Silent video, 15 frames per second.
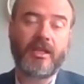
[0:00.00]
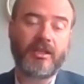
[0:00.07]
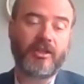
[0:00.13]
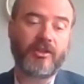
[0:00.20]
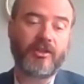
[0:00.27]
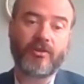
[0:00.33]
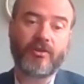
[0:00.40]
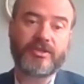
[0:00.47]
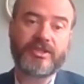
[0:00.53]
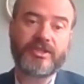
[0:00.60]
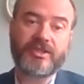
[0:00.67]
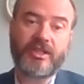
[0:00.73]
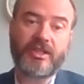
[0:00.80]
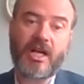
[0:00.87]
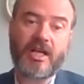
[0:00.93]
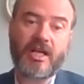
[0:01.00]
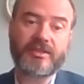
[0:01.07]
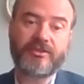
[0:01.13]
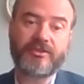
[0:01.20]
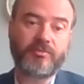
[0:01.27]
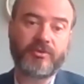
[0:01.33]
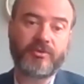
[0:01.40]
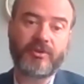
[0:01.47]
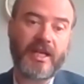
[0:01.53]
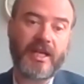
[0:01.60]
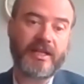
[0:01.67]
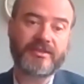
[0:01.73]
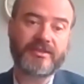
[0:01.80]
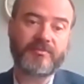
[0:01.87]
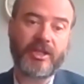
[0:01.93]
here's the cost to put
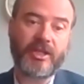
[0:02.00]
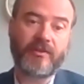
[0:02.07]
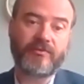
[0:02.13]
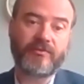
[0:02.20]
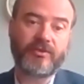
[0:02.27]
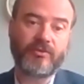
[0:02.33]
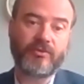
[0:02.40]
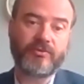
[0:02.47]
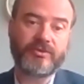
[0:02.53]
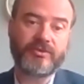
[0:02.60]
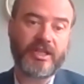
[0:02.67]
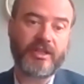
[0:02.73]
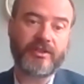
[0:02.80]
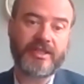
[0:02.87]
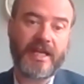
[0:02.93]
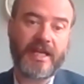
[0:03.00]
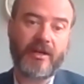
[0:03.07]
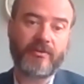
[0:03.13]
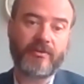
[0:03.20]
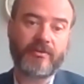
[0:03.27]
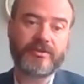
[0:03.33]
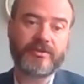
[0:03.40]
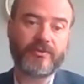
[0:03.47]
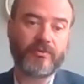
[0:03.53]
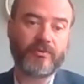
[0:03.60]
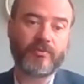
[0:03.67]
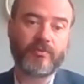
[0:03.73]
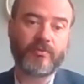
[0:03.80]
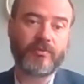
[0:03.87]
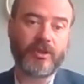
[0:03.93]
X amount of new cell towers or